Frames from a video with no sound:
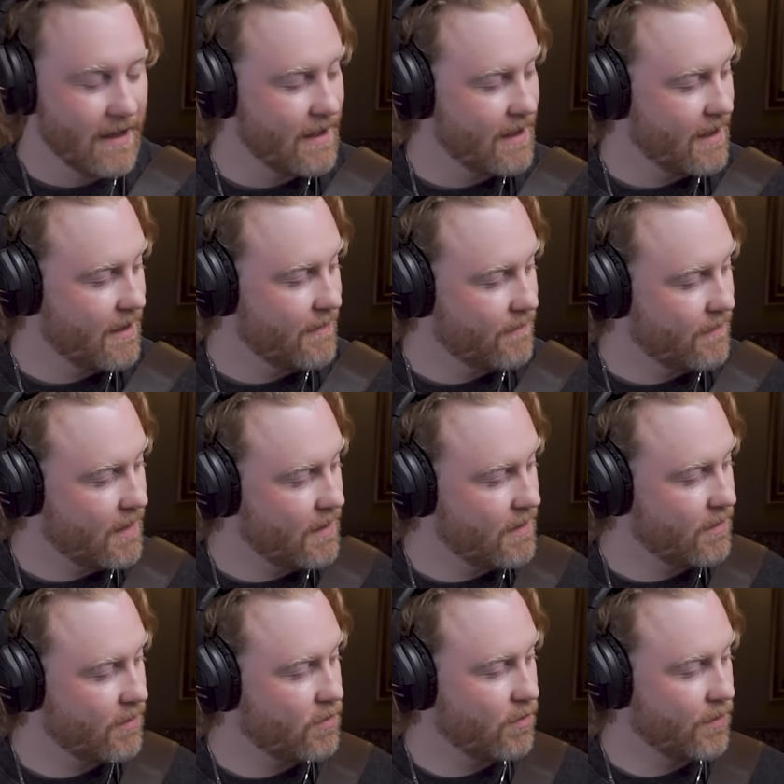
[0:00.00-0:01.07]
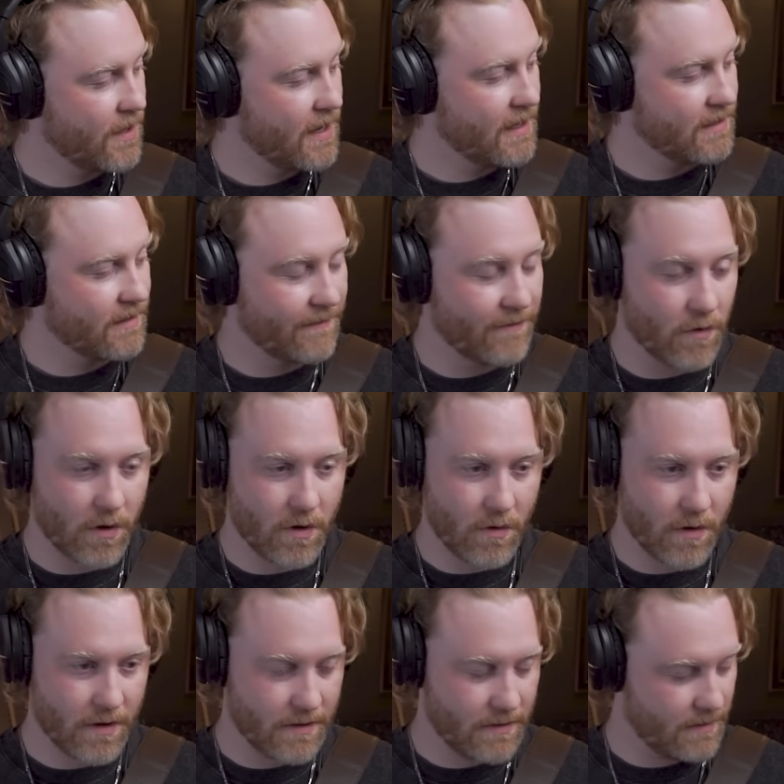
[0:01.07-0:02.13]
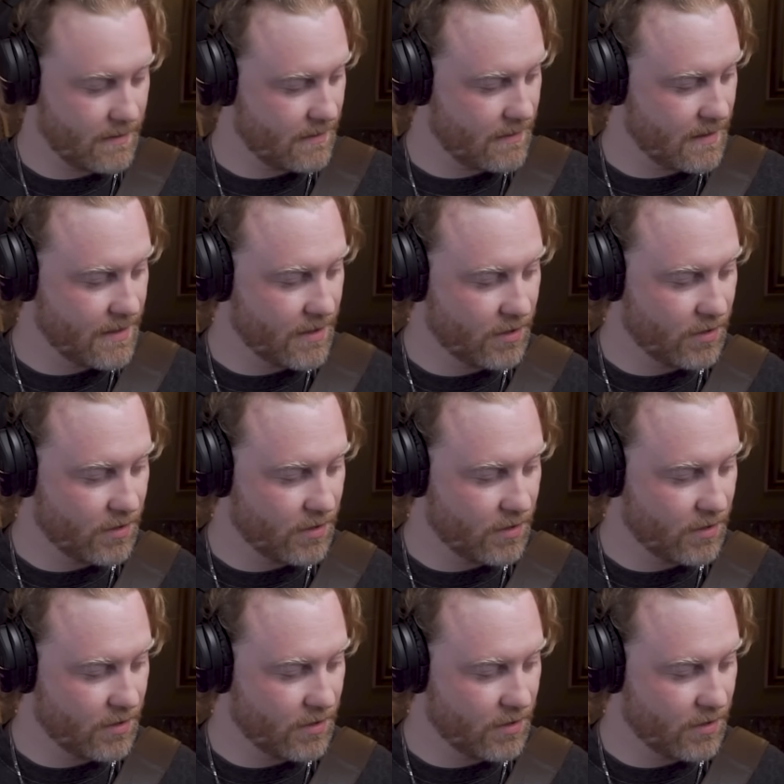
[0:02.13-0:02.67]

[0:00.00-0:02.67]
Another cool thing is the 4 chord and